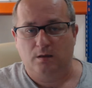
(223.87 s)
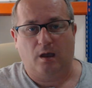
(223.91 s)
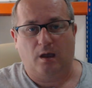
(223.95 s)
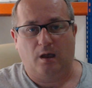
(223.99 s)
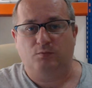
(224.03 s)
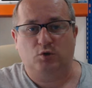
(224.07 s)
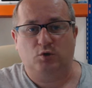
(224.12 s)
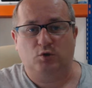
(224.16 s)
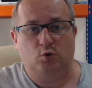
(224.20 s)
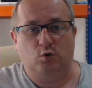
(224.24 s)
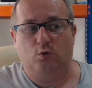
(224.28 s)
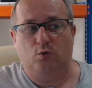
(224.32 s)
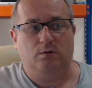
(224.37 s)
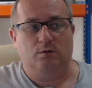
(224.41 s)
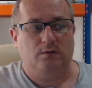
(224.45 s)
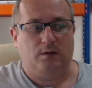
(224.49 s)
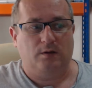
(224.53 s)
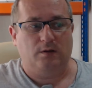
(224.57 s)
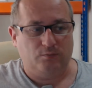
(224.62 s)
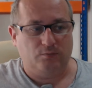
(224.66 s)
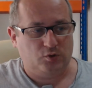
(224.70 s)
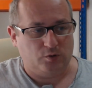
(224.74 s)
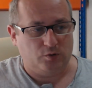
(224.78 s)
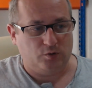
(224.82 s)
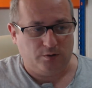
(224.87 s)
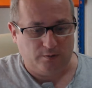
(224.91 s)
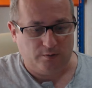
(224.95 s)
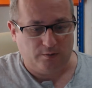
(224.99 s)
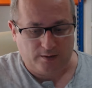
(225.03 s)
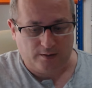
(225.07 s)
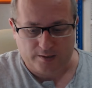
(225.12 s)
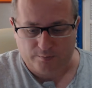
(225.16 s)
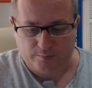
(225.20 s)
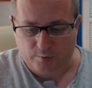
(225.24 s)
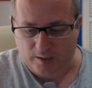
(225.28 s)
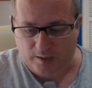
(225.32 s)
I'm sure. I'm sure
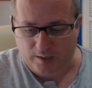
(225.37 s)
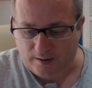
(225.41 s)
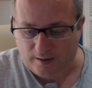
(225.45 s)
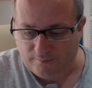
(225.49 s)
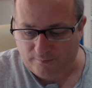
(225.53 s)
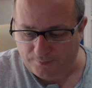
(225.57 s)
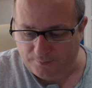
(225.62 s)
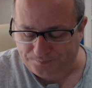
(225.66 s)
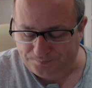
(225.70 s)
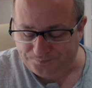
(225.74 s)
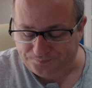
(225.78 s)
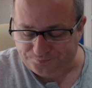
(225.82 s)
you'll uh, will have.